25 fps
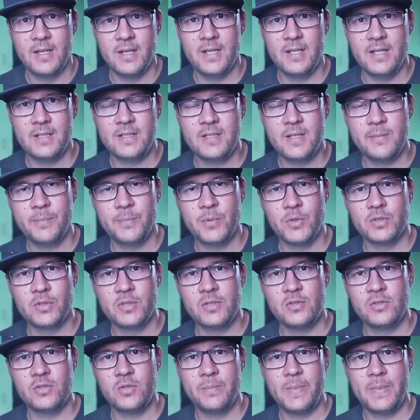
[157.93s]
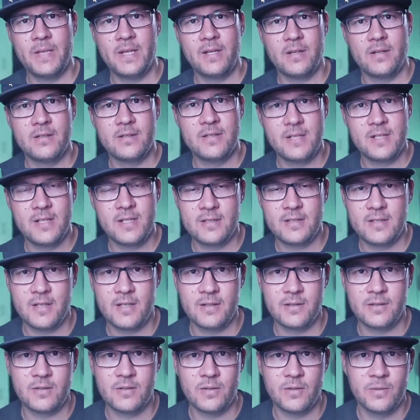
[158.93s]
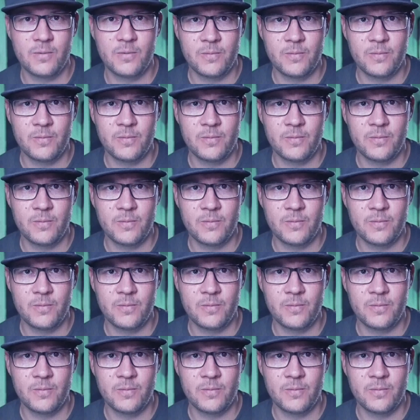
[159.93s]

It's important to be consistent